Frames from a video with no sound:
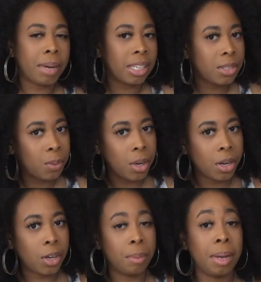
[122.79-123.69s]
back to
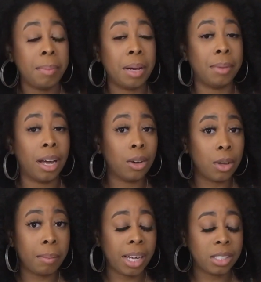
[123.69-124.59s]
work, or maybe I'm not
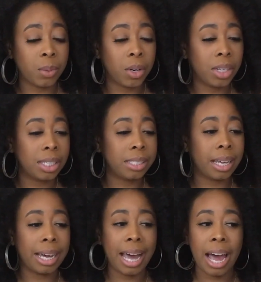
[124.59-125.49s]
going back to work, and it's
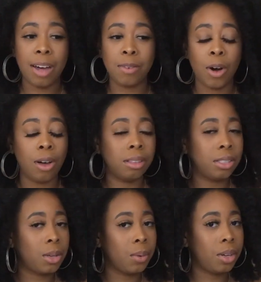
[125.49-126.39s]
like I have all
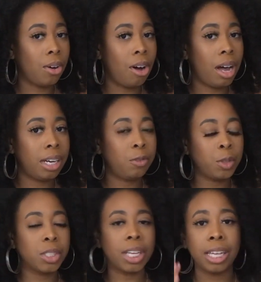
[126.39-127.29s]
this going on. It
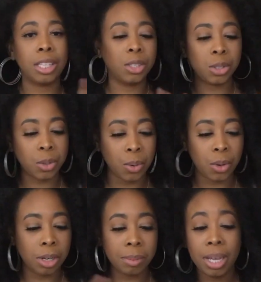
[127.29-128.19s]
feels like the
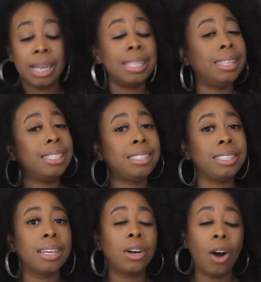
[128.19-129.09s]
storm.
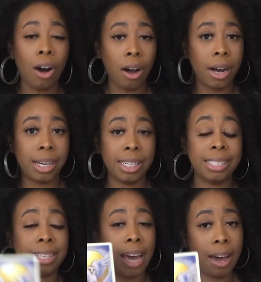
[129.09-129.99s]
This card
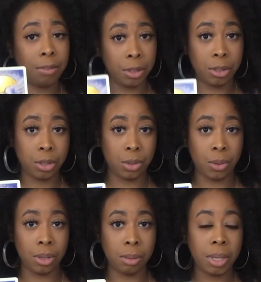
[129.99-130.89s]
is after the
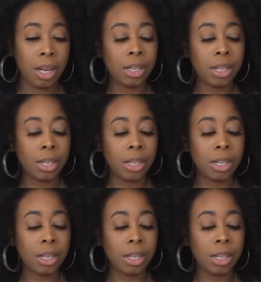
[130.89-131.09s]
storm.